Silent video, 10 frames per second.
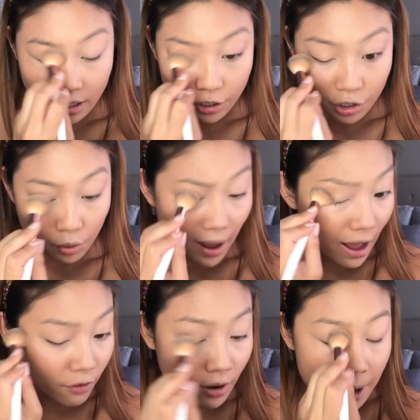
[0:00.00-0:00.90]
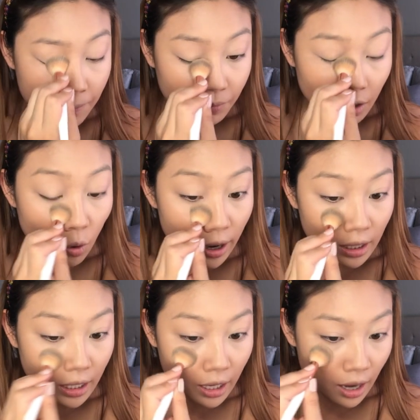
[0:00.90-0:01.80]
I do have
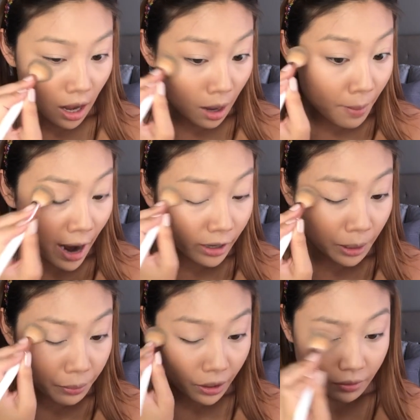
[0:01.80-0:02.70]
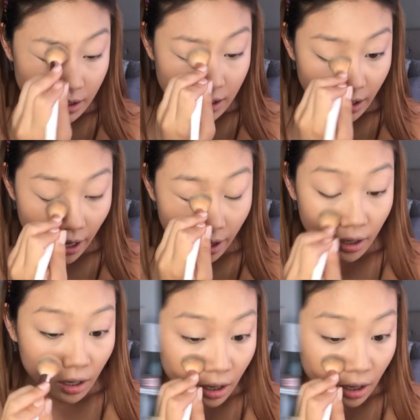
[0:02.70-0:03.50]
oily, acne prone skin.